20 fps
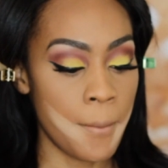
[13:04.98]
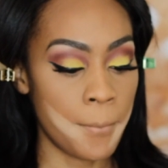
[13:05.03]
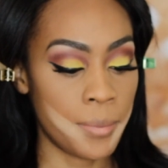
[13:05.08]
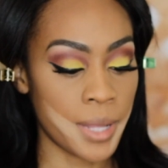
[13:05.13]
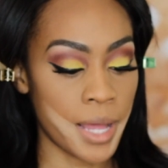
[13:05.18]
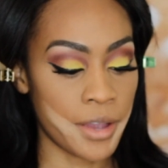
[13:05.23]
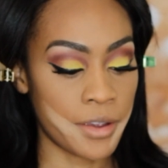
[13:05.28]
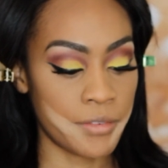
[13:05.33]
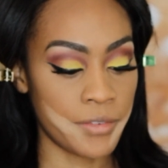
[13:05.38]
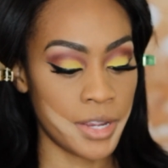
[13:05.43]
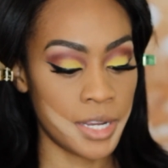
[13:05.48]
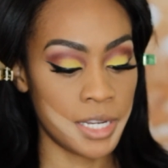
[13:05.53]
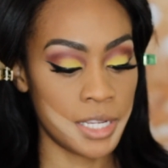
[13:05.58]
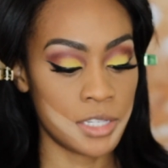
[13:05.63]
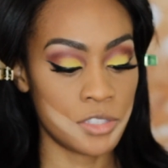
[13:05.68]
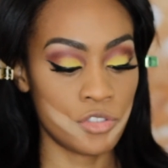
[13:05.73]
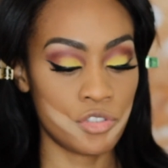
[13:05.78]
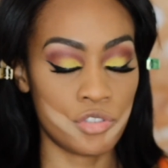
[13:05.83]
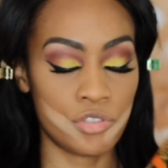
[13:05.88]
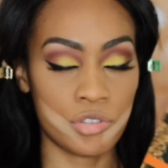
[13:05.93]
Black
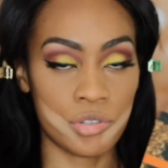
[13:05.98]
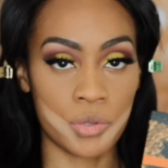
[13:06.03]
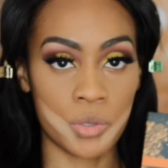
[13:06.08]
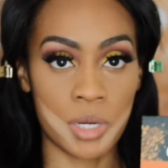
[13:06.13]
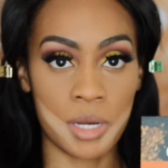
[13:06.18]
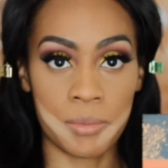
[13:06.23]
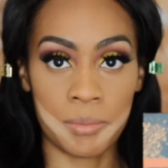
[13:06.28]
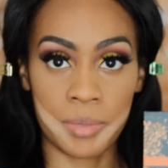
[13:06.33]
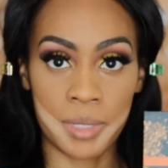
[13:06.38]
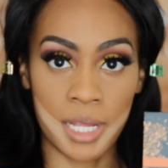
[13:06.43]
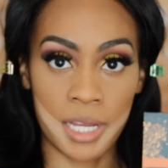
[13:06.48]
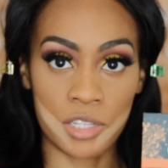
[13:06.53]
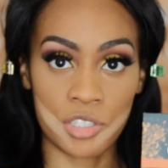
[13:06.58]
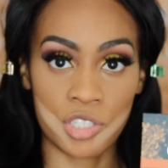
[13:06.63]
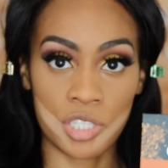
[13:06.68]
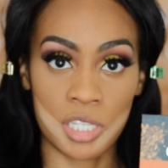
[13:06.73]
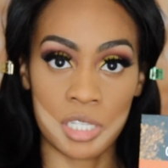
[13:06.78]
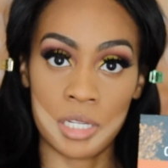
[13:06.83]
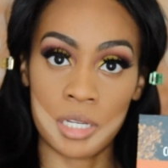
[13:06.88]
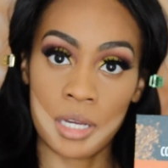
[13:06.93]
Radiance True
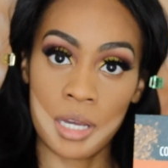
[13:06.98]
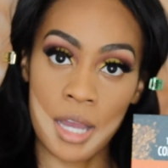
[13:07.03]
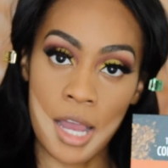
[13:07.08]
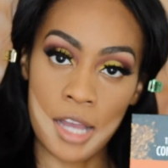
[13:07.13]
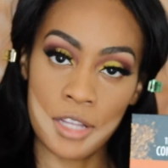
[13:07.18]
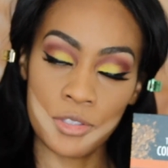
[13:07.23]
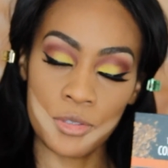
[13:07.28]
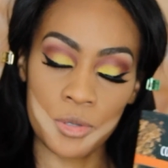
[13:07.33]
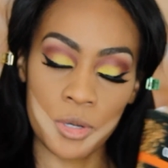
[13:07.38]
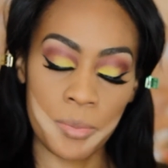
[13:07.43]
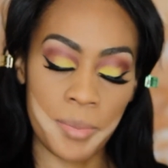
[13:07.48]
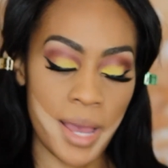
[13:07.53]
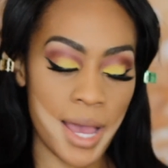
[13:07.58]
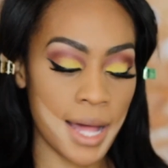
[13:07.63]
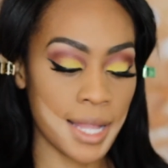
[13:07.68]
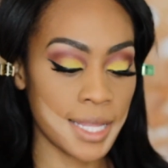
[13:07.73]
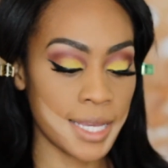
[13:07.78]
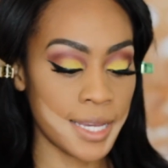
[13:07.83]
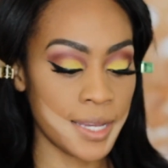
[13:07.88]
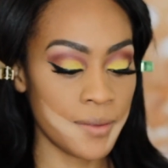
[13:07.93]
Complexion Contour
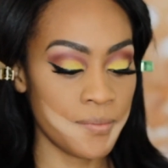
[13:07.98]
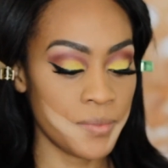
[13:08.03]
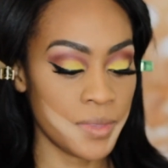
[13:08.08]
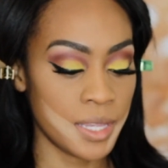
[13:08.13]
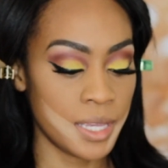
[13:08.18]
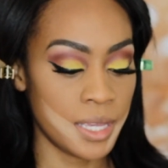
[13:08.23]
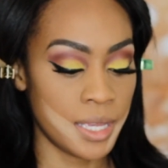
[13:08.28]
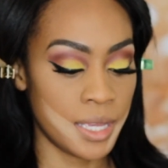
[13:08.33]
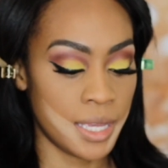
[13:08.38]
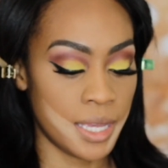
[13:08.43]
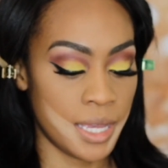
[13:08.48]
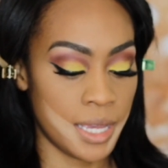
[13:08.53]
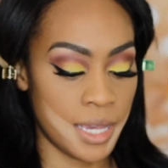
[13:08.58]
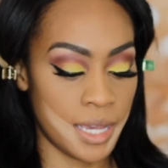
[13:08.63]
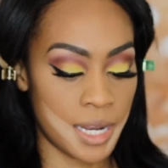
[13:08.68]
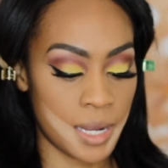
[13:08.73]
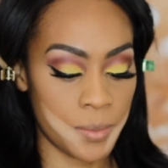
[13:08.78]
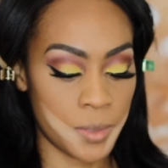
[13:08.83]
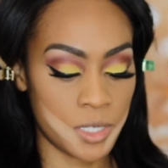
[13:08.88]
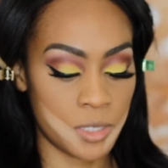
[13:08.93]
Palette.
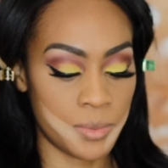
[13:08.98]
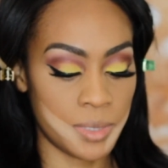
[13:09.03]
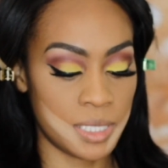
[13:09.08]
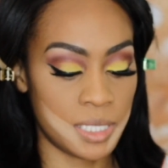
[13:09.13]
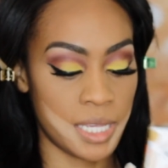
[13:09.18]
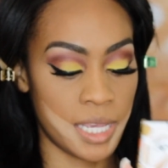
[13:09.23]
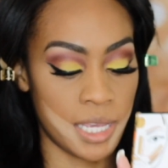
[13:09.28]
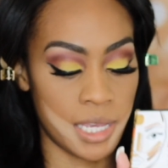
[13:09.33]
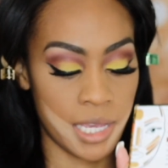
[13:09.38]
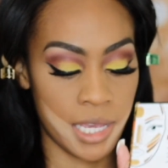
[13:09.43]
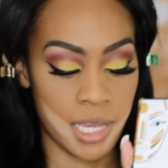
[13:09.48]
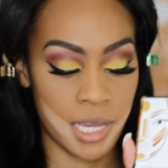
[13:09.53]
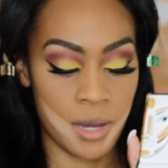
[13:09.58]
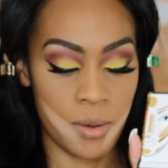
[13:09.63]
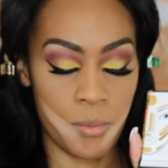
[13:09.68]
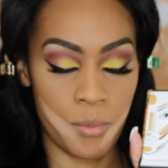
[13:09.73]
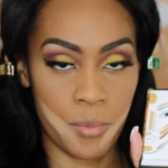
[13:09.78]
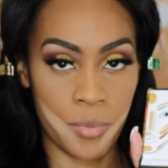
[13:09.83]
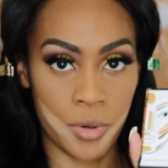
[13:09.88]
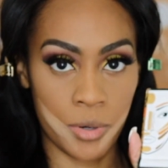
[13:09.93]
And I'm going to be taking
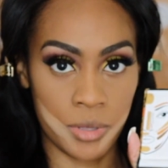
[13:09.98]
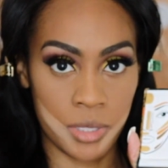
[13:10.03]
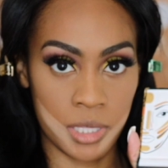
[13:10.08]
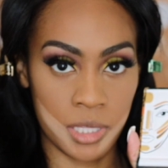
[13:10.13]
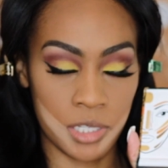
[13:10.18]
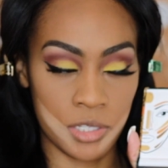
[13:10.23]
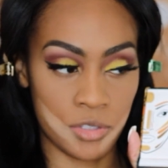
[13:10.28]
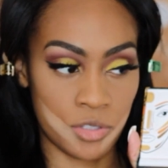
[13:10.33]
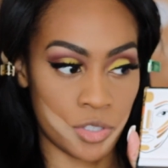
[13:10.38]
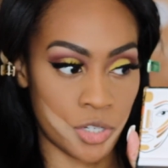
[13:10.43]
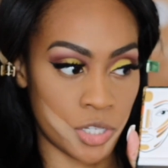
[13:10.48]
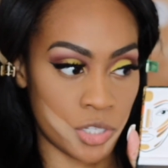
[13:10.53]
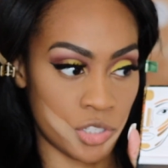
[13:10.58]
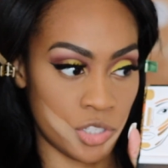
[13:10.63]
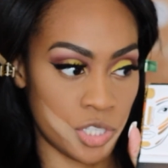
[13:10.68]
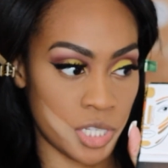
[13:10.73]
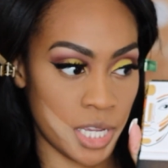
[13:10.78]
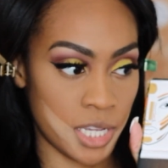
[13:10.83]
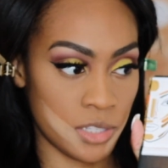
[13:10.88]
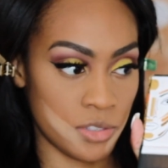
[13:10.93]
both of these dark
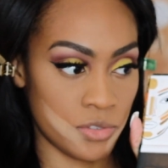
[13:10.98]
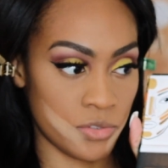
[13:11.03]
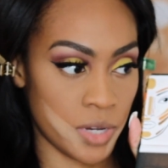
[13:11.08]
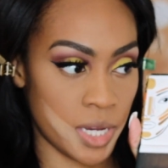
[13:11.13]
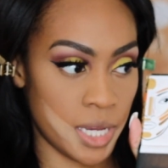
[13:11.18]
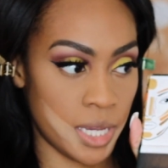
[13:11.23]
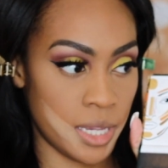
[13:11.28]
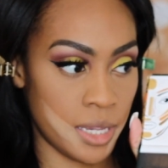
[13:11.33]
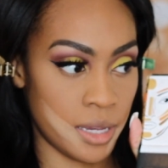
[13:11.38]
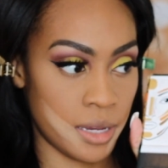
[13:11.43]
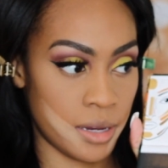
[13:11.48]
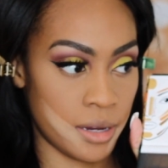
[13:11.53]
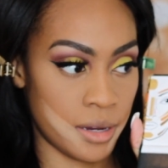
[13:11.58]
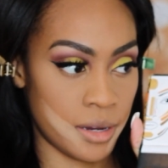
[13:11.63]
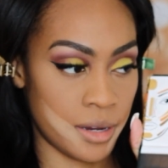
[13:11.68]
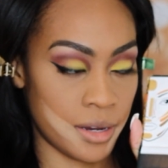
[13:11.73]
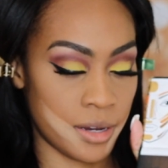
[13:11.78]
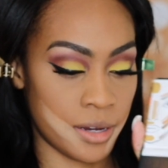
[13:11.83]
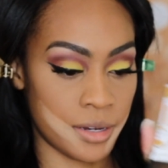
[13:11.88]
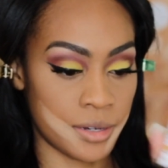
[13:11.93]
shades right
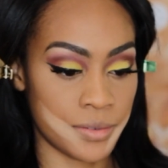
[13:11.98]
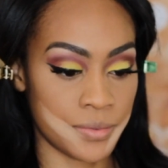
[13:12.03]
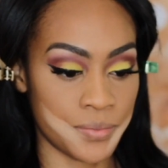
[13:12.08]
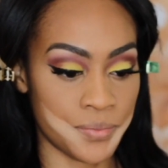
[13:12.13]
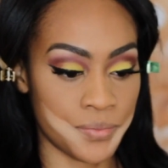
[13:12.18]
here.